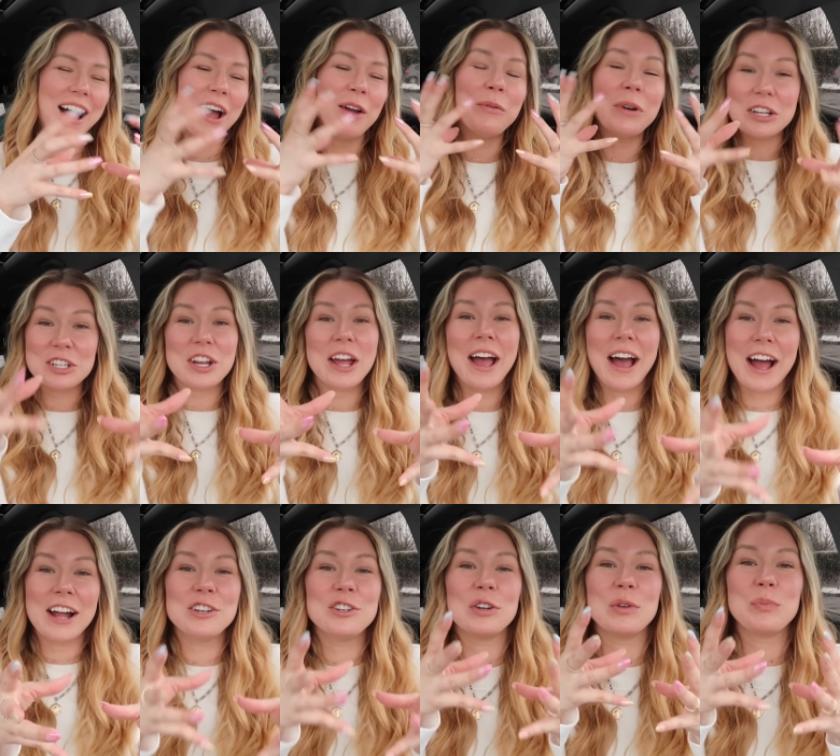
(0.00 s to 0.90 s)
I wish I
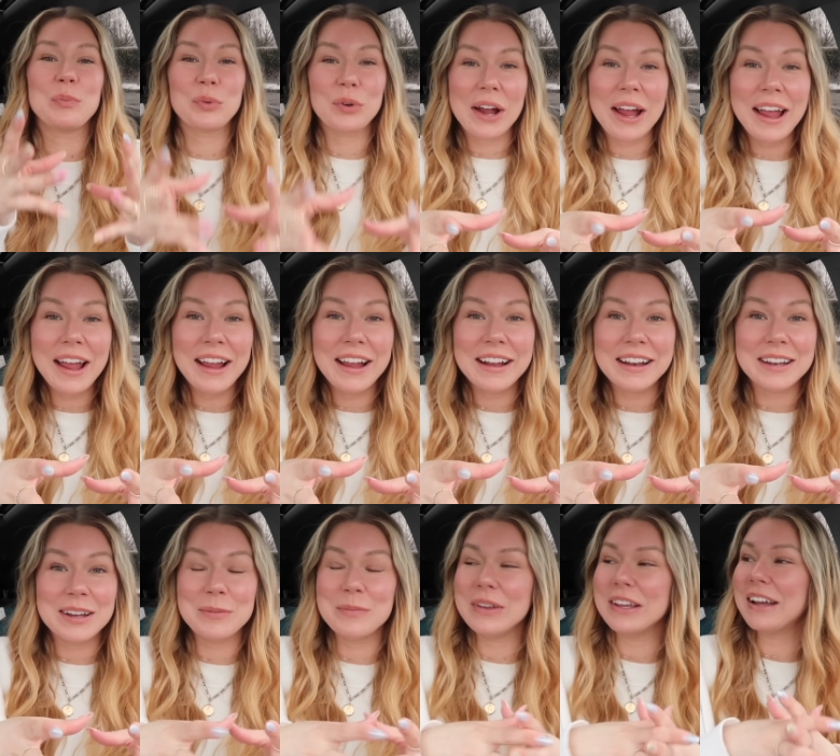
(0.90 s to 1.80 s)
had your
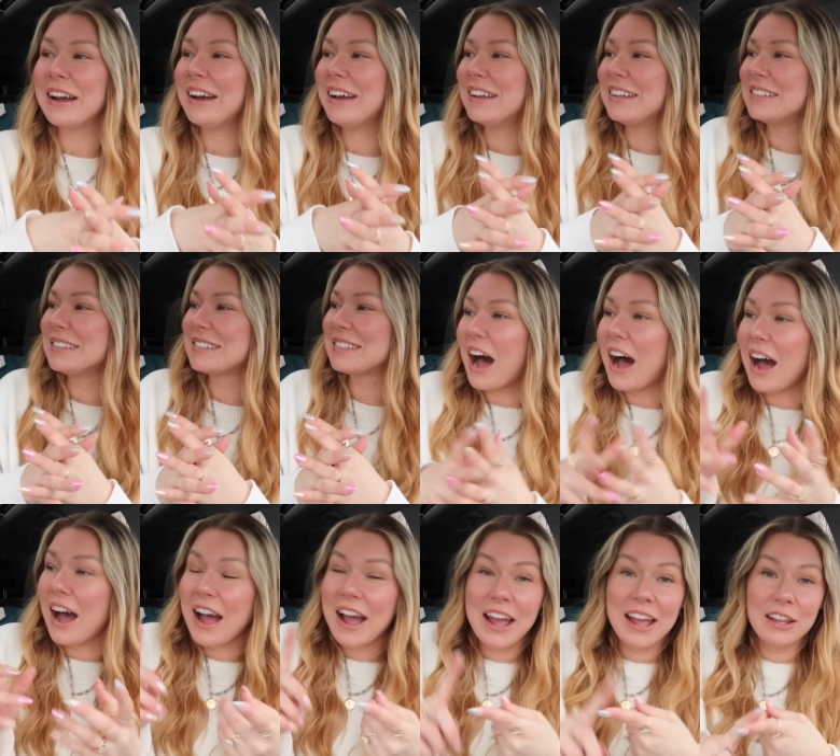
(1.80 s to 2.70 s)
brain because
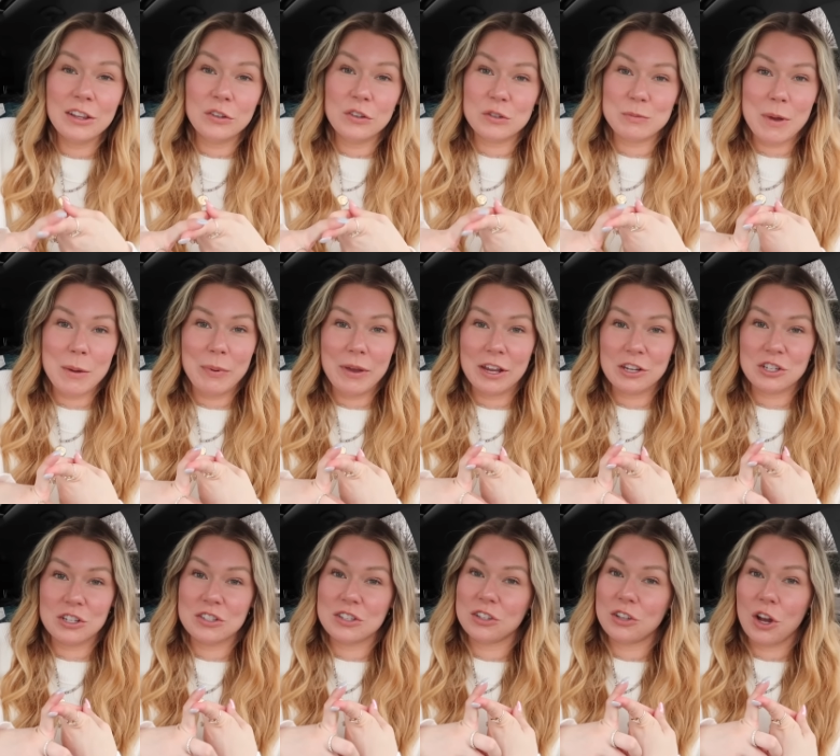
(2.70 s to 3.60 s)
I lose my
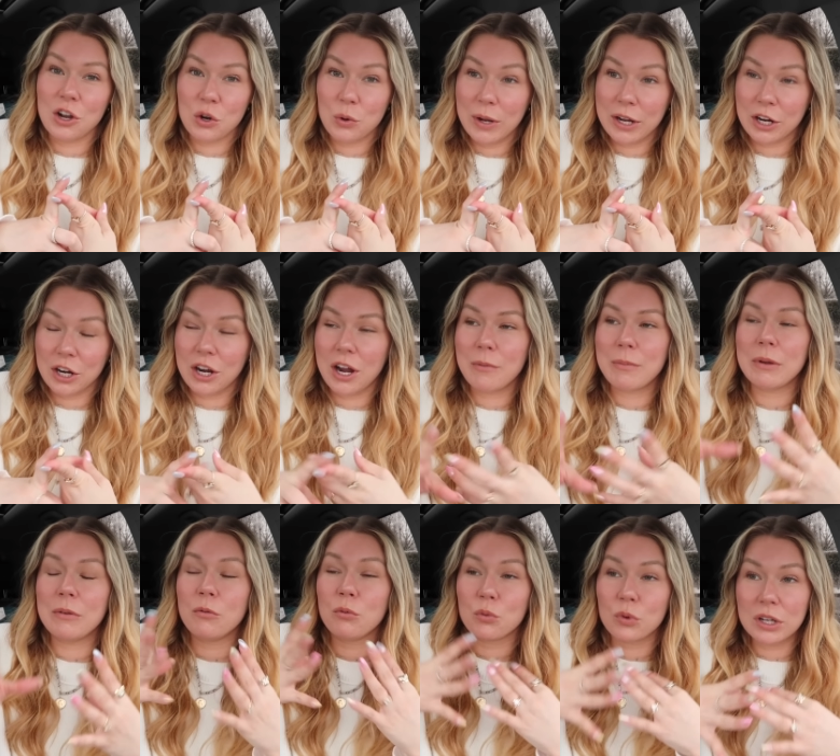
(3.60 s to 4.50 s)
patience a lot quicker. I've
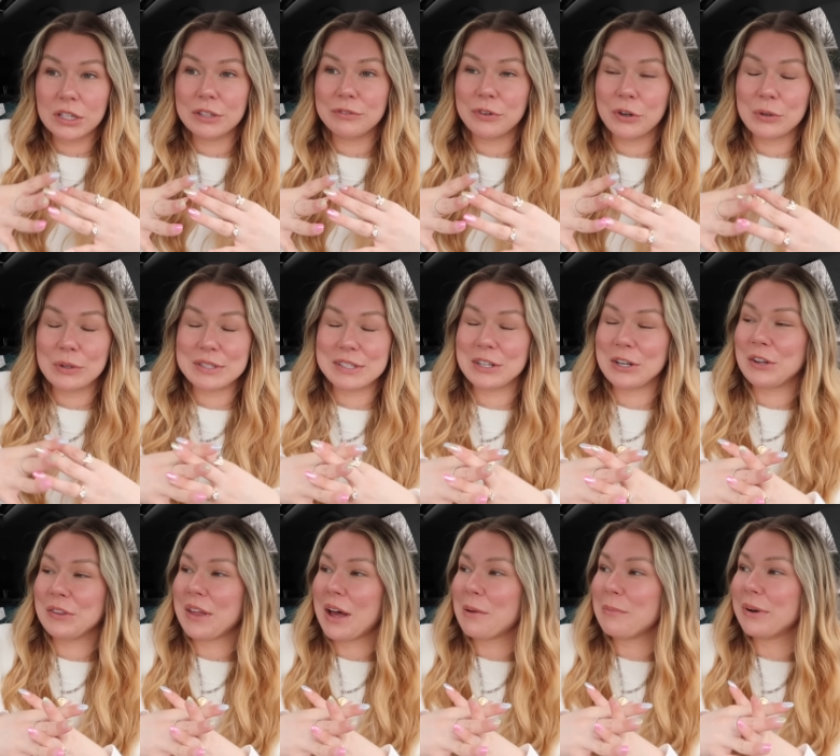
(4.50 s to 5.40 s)
been really focusing
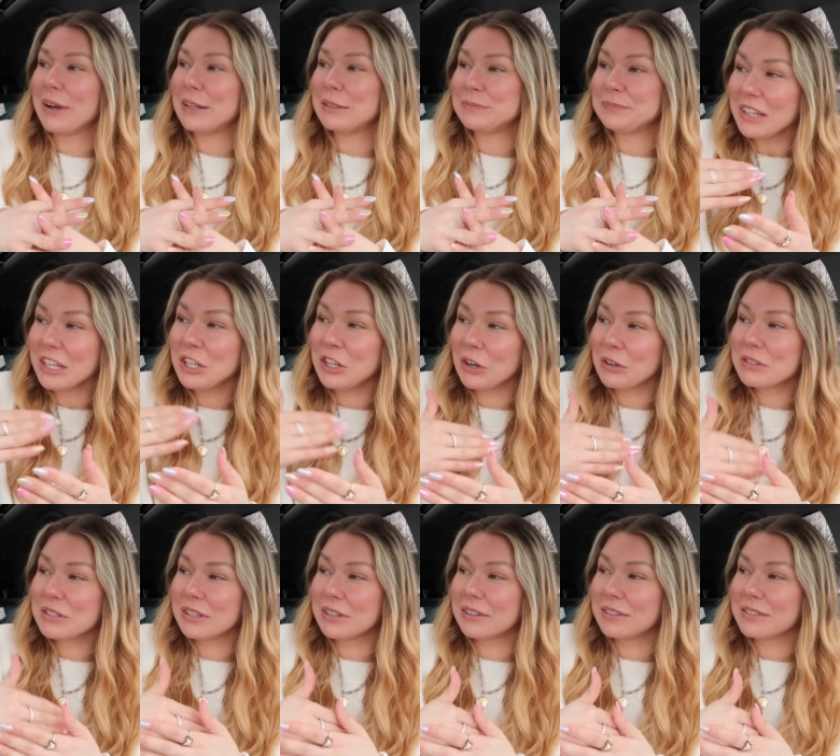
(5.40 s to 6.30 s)
on that, but you know,
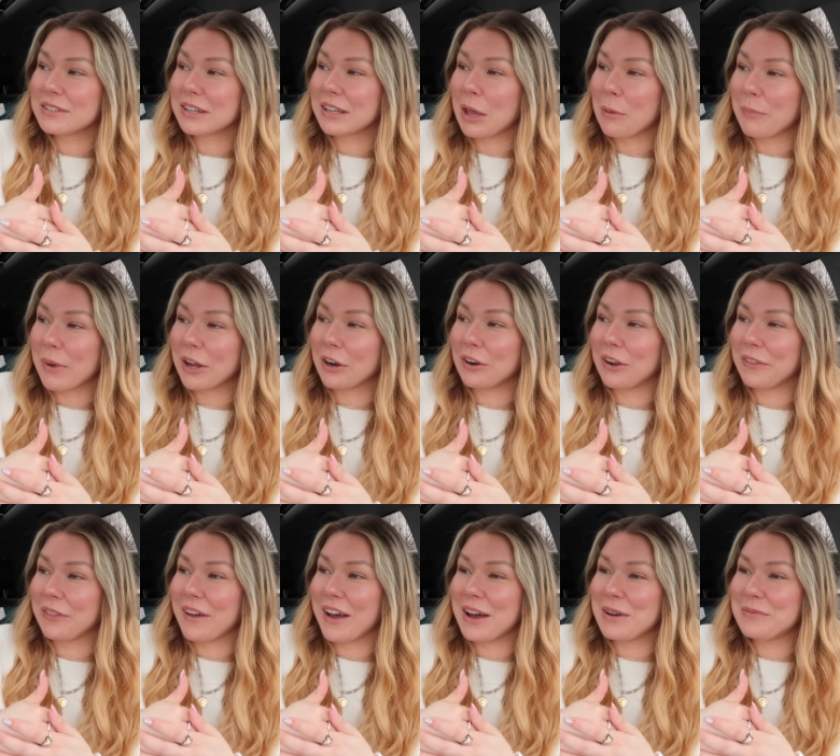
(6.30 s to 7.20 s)
to, to get better
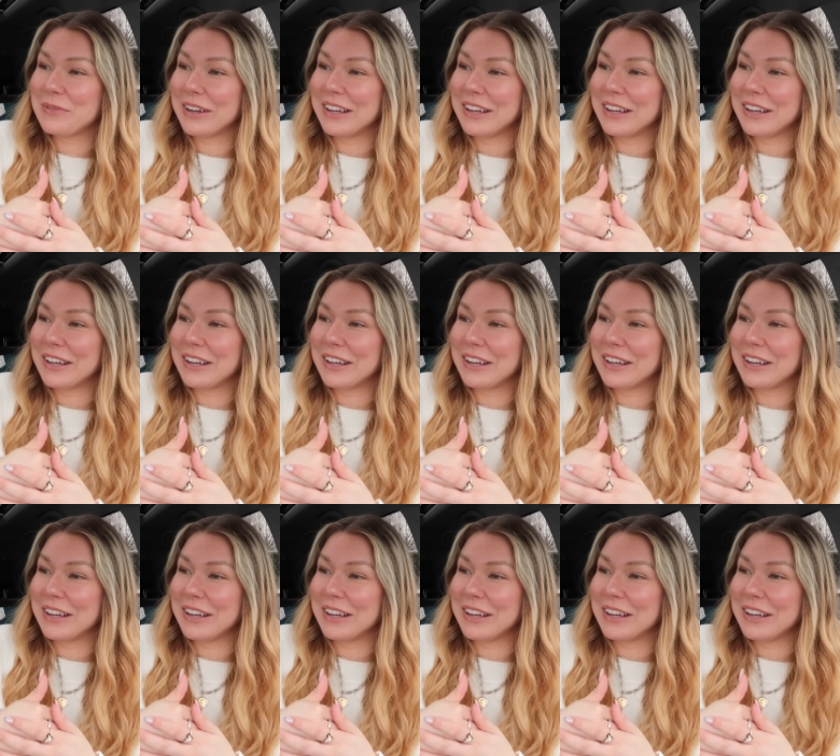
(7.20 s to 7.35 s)
at that.